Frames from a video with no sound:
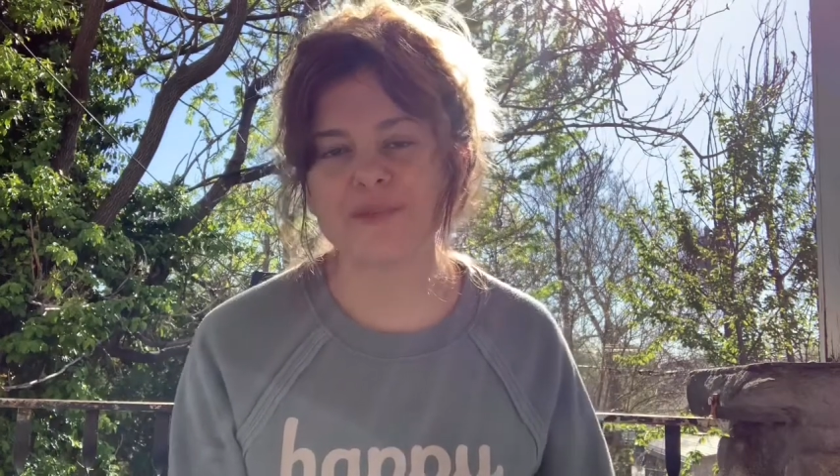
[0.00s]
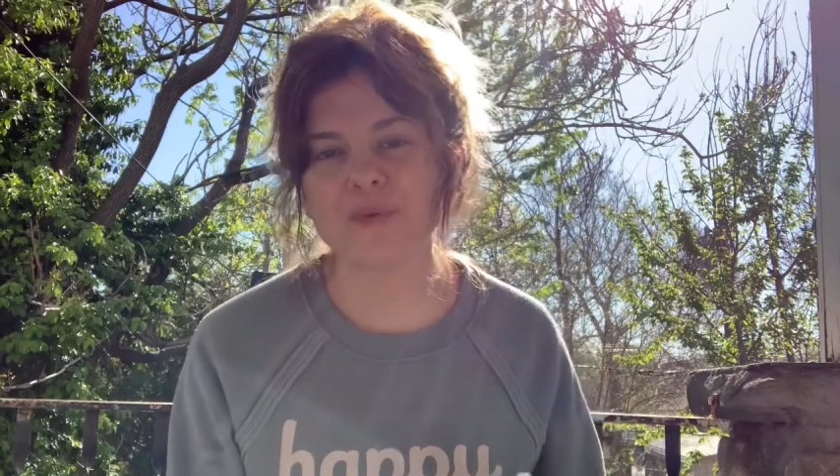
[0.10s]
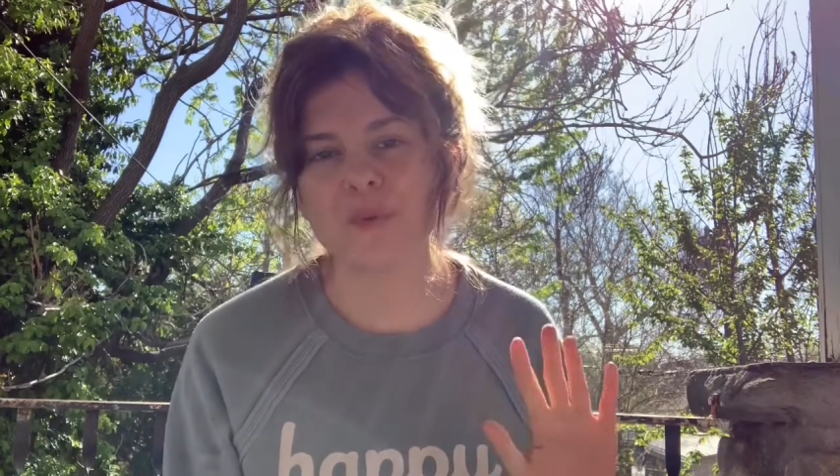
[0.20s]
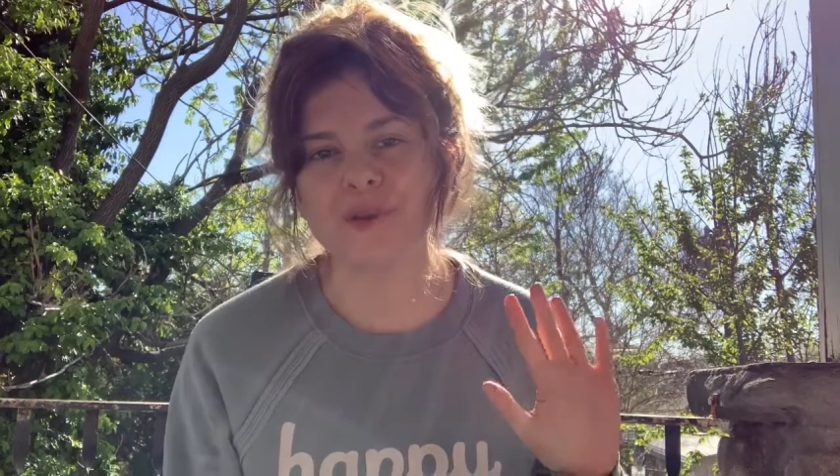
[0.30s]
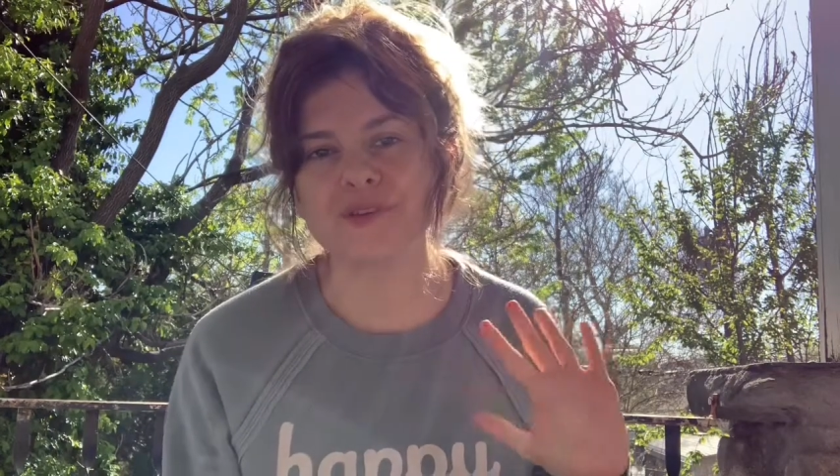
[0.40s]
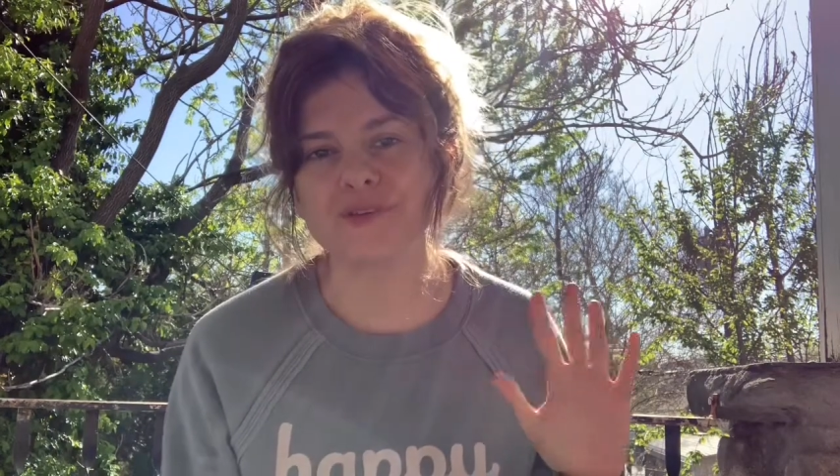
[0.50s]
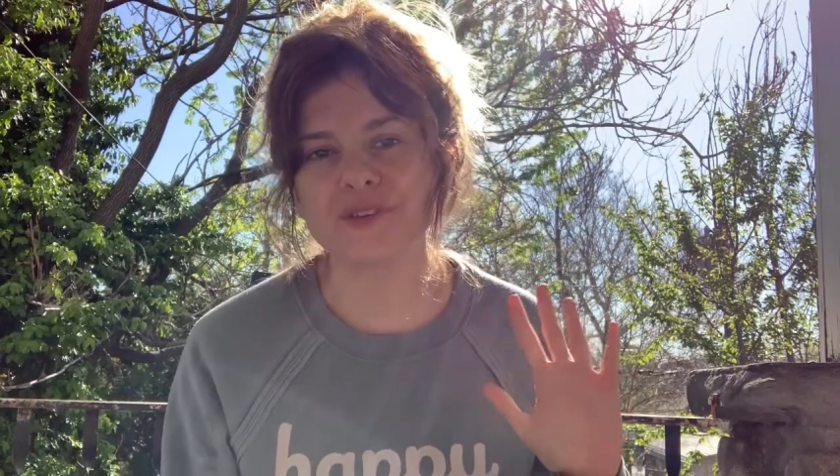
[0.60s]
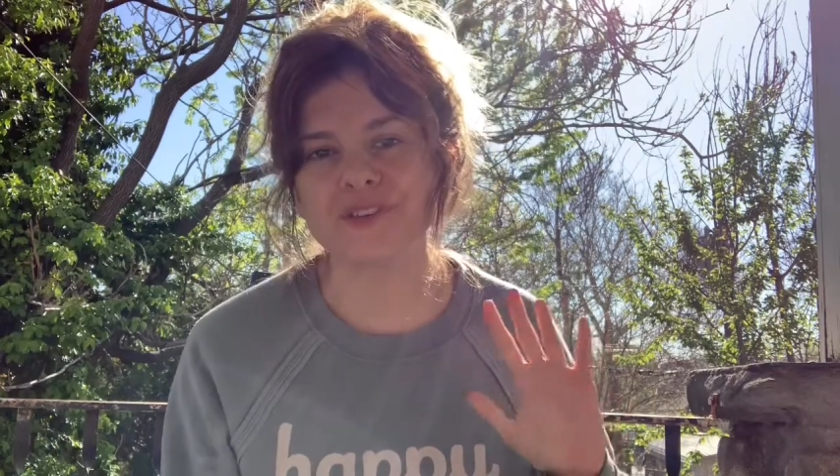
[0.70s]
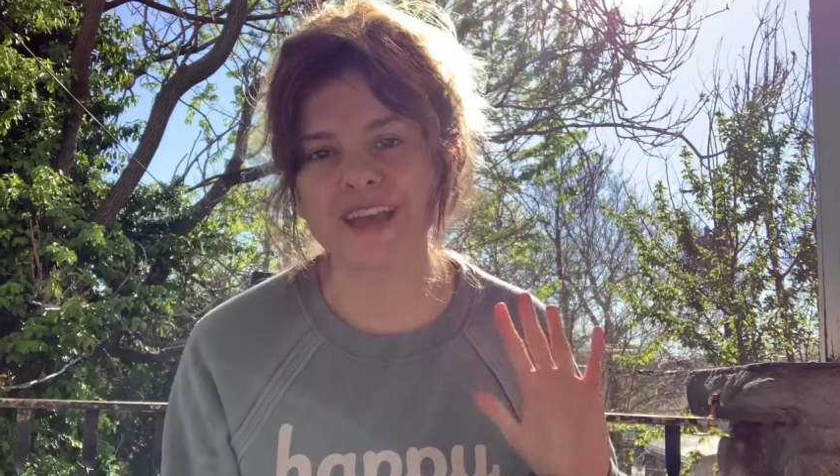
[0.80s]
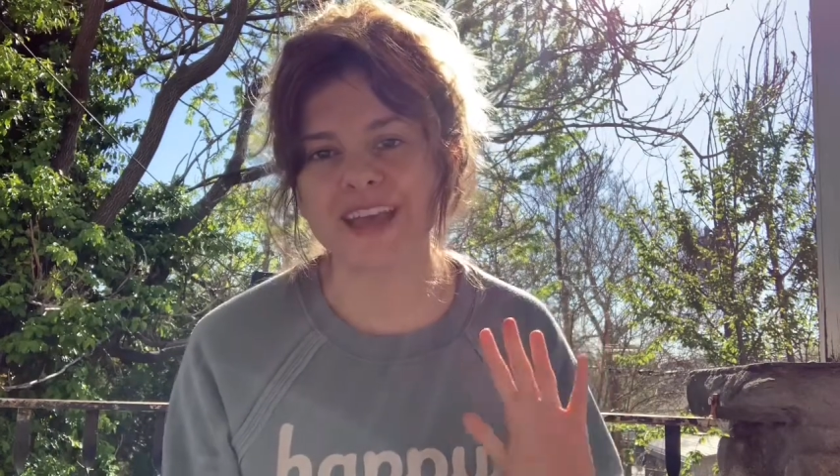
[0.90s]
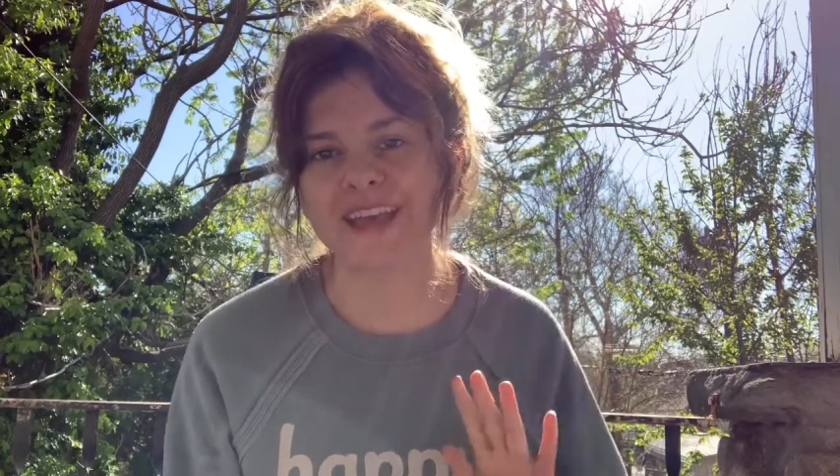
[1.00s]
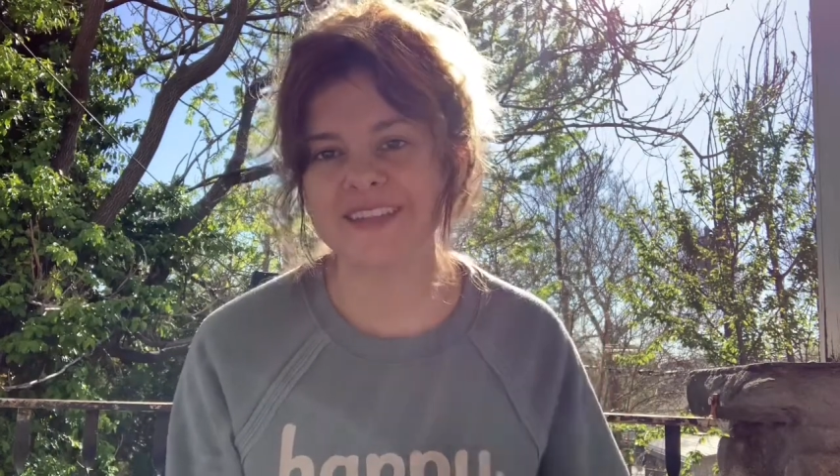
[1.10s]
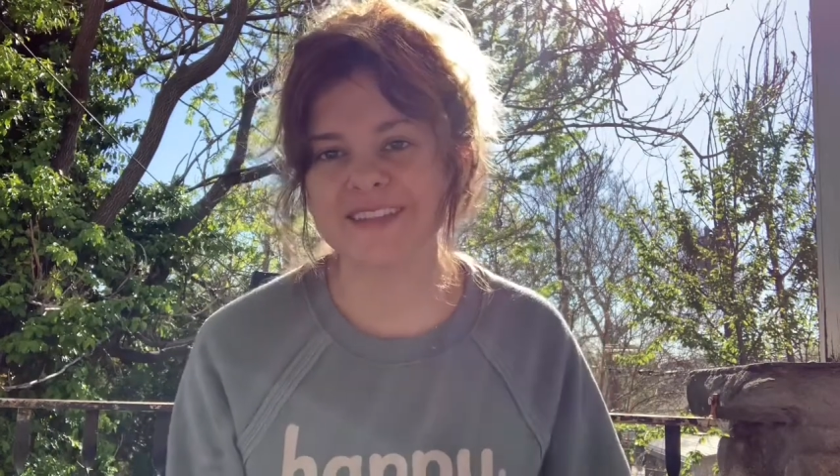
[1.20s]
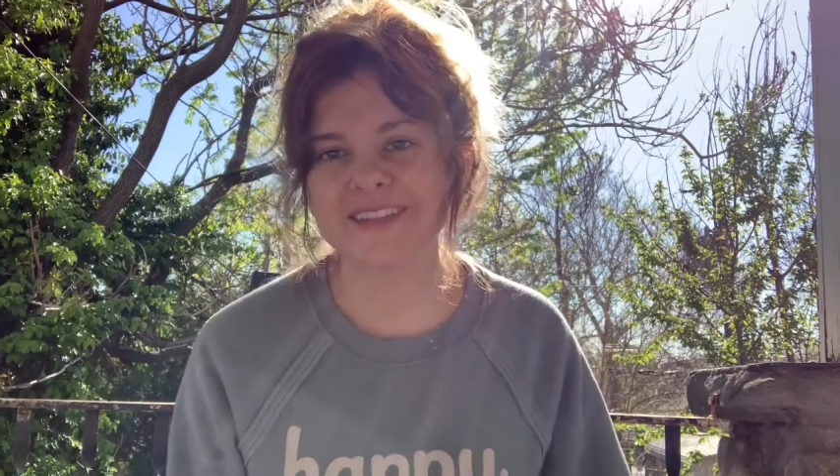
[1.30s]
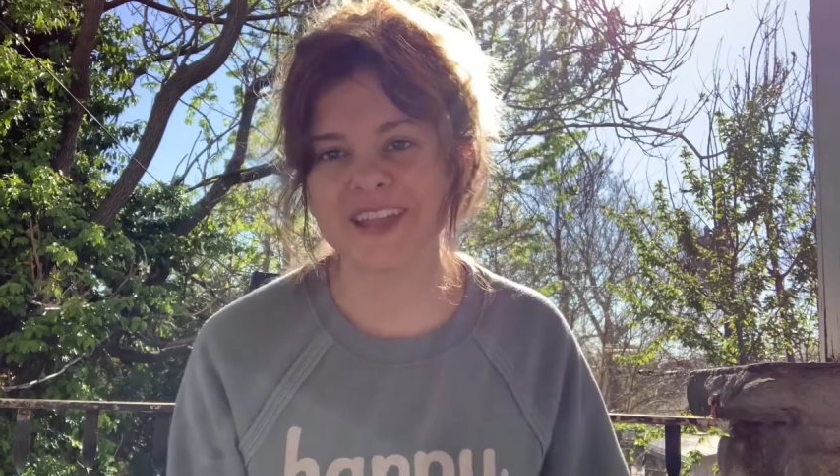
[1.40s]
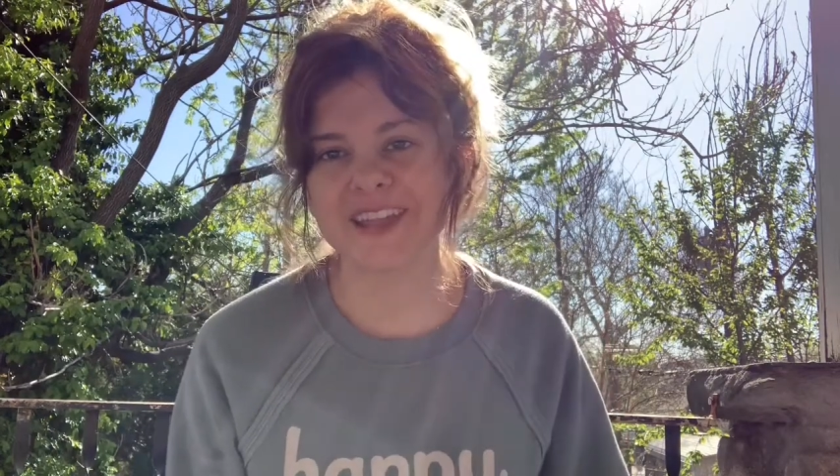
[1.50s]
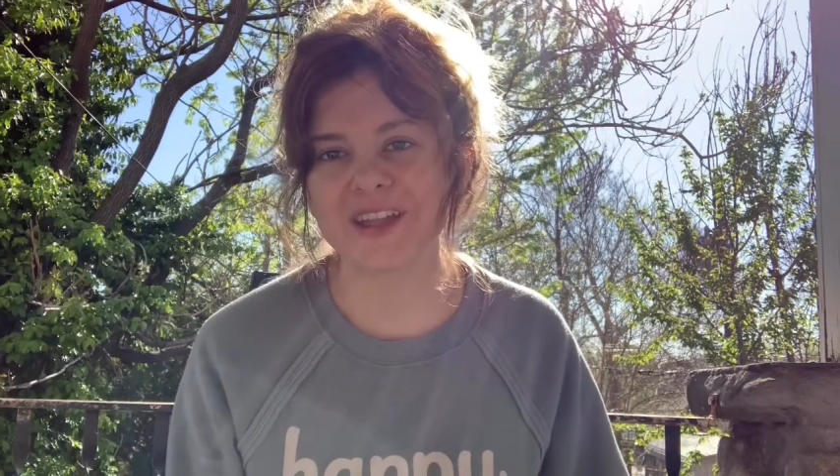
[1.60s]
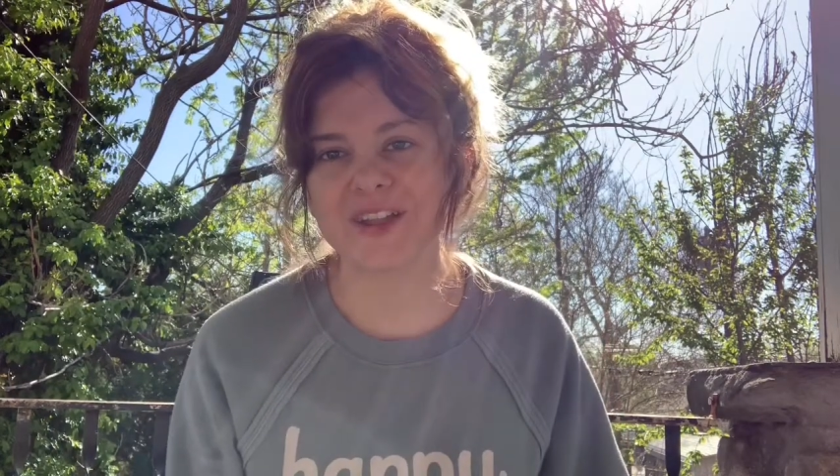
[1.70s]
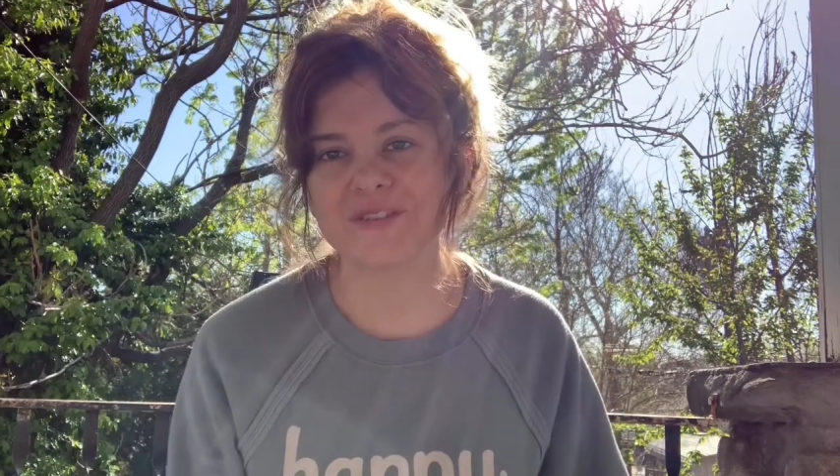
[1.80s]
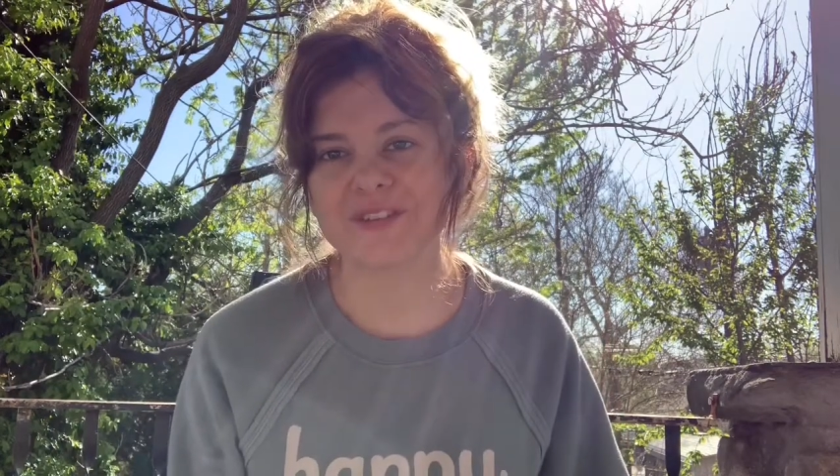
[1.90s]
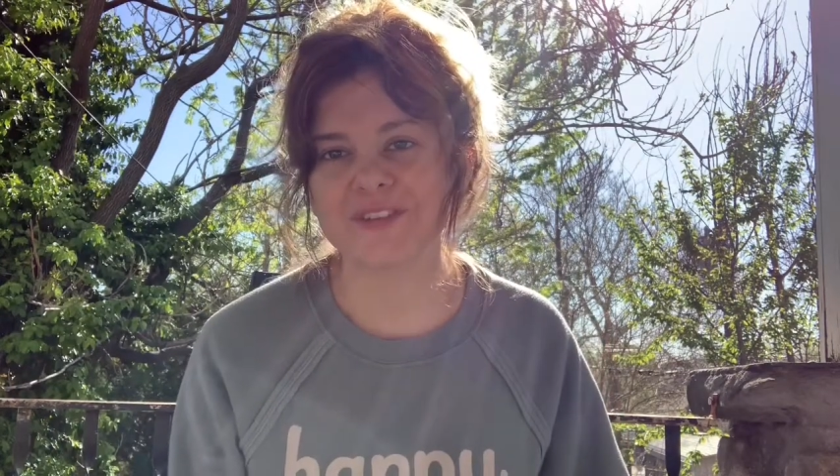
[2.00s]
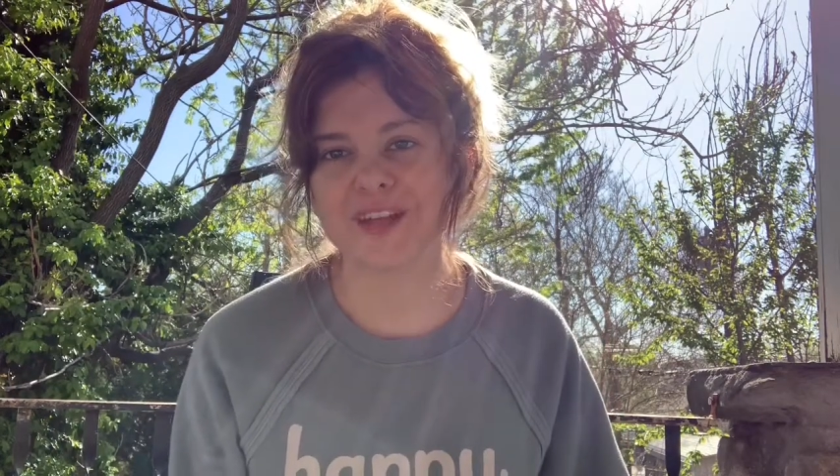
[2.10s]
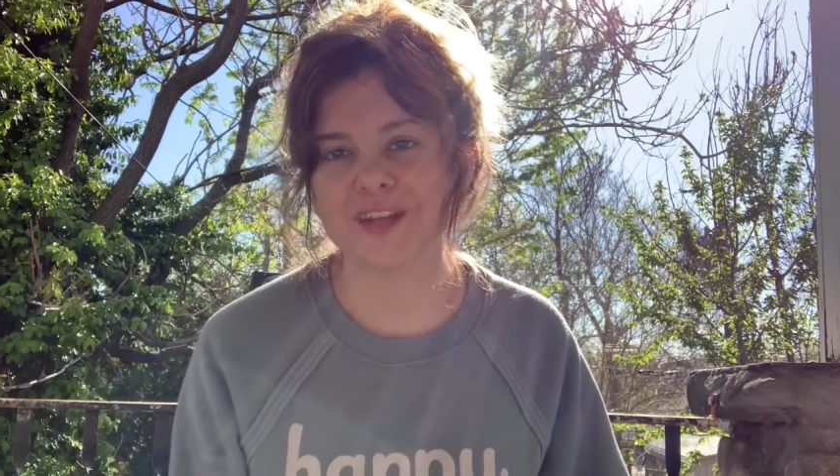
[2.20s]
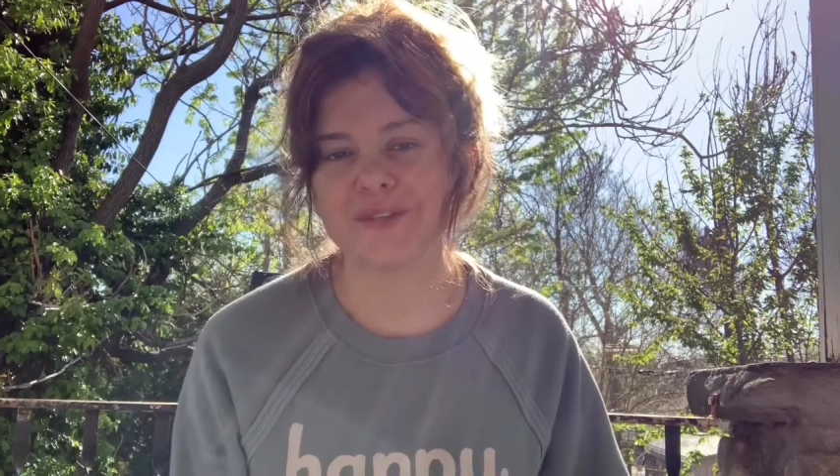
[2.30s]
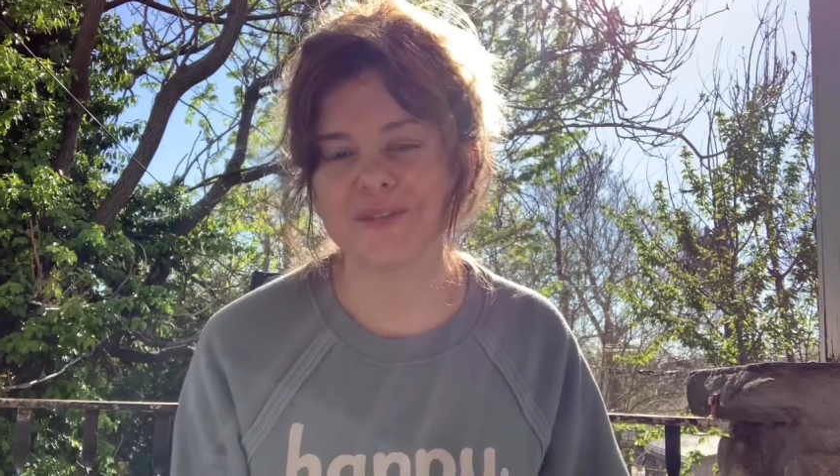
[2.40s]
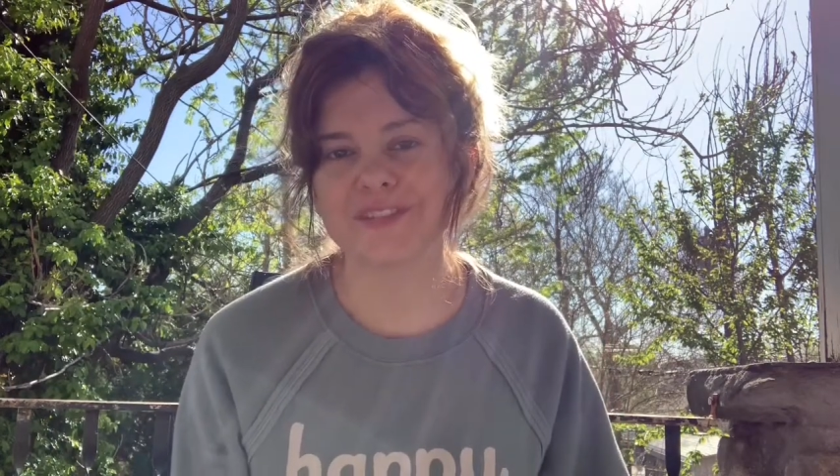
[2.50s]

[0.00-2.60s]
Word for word: a wonderful day. Take care of yourselves